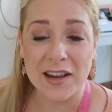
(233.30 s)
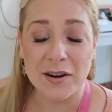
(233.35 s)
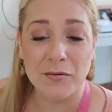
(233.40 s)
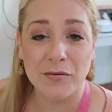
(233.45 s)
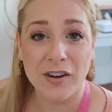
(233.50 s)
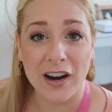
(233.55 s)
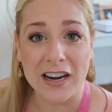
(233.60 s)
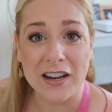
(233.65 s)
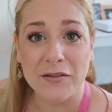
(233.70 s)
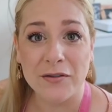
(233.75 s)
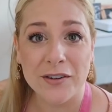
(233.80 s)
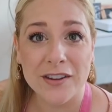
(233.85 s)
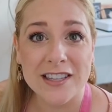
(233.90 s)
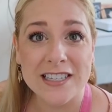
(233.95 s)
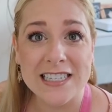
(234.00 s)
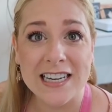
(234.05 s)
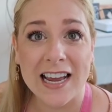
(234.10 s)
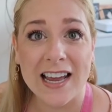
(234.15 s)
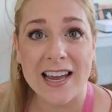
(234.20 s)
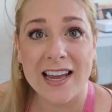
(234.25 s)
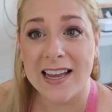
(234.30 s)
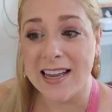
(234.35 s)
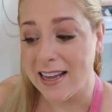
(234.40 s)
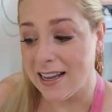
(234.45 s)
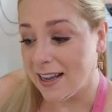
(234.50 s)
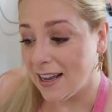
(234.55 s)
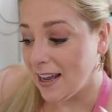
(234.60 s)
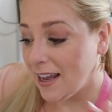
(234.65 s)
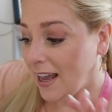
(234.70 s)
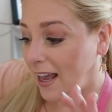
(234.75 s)
am ready for the day,
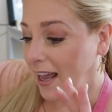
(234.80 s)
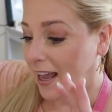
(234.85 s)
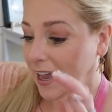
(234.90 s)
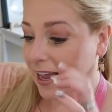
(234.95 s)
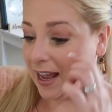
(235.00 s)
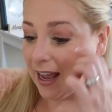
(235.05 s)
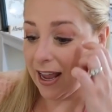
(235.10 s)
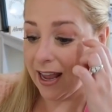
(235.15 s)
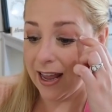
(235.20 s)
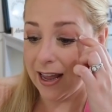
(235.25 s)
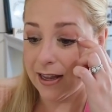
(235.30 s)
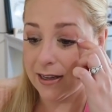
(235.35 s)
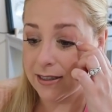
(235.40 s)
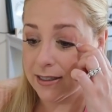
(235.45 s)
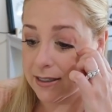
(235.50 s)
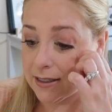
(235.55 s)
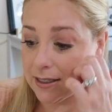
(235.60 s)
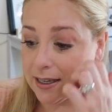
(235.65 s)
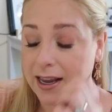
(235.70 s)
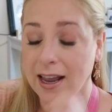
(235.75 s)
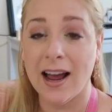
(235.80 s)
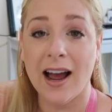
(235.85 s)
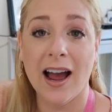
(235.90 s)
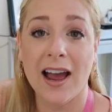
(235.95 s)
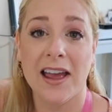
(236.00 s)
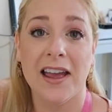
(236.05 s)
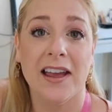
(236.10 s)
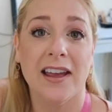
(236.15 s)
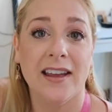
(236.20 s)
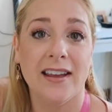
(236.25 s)
and
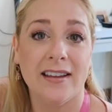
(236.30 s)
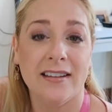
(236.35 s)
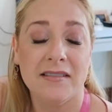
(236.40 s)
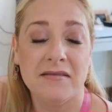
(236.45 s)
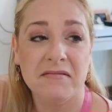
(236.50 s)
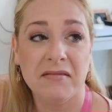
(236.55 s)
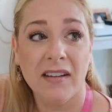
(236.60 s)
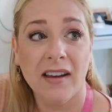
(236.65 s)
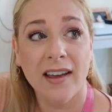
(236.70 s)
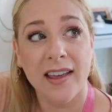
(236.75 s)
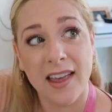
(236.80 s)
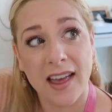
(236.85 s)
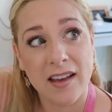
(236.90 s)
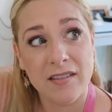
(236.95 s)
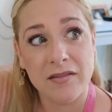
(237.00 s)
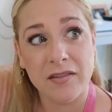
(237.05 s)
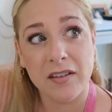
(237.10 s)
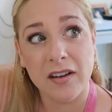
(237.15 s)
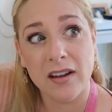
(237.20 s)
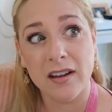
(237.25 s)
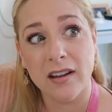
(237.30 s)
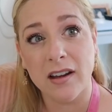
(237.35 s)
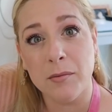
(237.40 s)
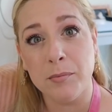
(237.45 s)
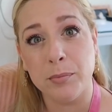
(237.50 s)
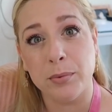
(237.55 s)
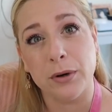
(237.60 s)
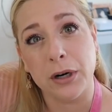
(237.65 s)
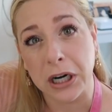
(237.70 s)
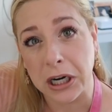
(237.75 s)
I I have a
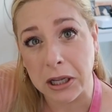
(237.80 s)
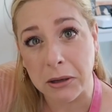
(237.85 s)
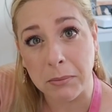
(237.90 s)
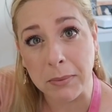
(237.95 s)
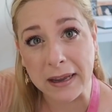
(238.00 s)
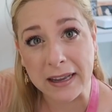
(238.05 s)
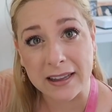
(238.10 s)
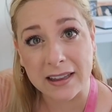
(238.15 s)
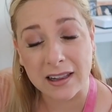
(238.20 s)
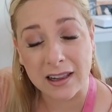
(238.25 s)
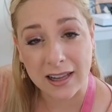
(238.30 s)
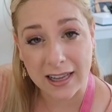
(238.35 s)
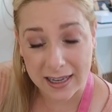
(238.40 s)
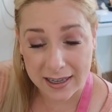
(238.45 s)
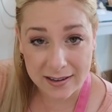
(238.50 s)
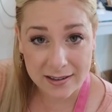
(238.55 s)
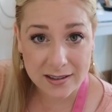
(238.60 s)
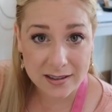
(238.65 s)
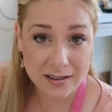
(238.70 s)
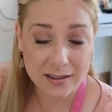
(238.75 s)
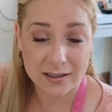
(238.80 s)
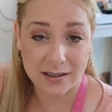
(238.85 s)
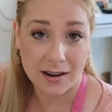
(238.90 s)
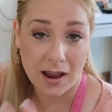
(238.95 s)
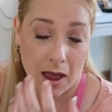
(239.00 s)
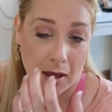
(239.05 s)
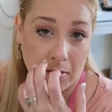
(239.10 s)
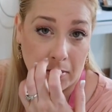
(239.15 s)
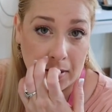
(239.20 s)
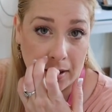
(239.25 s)
pretty big list.
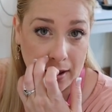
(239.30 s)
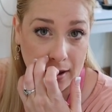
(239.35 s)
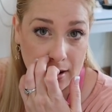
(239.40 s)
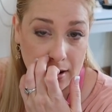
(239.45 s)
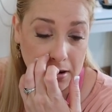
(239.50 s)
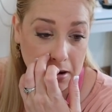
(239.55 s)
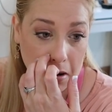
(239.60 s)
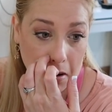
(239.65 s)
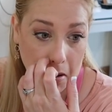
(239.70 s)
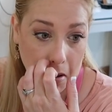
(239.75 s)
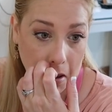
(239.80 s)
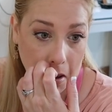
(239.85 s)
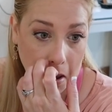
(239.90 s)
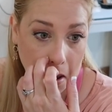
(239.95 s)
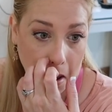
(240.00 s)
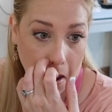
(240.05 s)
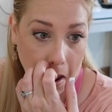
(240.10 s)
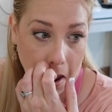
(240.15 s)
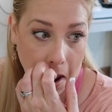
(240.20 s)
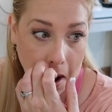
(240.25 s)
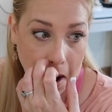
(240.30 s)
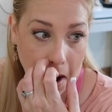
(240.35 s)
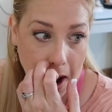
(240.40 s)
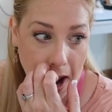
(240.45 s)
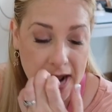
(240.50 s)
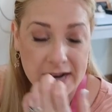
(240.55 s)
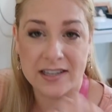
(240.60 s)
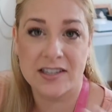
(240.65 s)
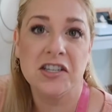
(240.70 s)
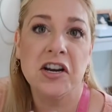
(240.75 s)
I mean,
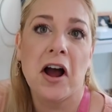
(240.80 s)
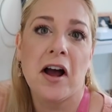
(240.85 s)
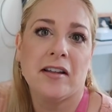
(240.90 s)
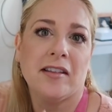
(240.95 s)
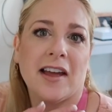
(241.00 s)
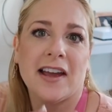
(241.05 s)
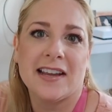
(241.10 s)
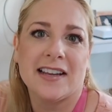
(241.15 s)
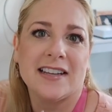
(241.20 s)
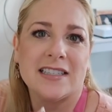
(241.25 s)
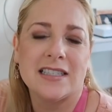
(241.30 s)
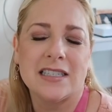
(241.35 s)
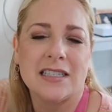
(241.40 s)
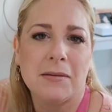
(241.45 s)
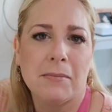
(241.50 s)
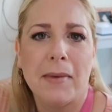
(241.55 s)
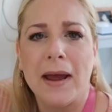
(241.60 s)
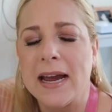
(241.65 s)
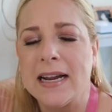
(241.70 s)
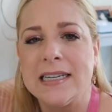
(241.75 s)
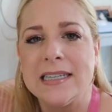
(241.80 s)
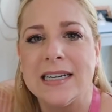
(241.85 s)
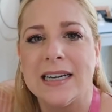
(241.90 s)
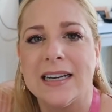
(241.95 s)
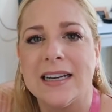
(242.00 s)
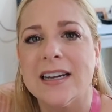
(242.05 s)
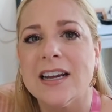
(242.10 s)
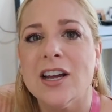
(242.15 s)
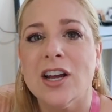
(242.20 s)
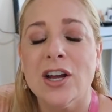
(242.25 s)
it's not like it's
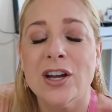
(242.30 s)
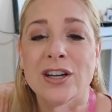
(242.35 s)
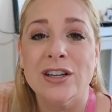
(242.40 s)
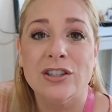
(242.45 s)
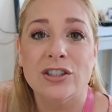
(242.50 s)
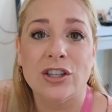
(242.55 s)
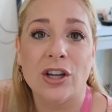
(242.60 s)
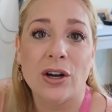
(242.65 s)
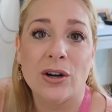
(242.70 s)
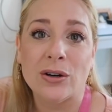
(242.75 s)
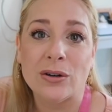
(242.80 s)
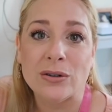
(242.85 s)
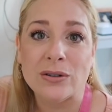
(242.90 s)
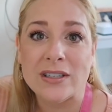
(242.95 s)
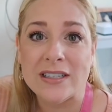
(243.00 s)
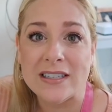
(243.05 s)
demanding. So